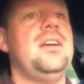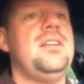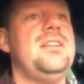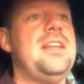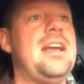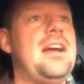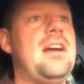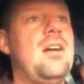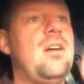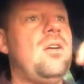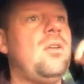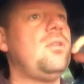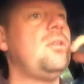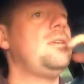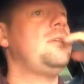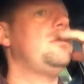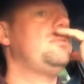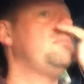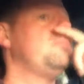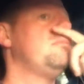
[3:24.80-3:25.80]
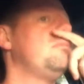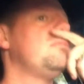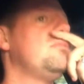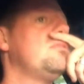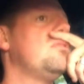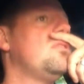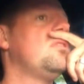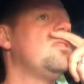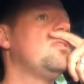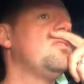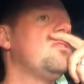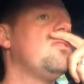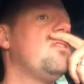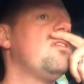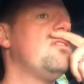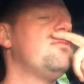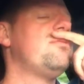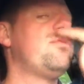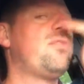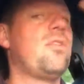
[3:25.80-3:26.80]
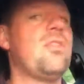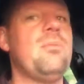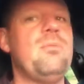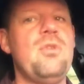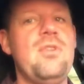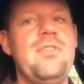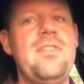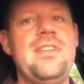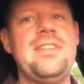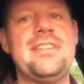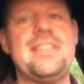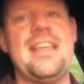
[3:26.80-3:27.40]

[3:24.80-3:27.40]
Now, for the movies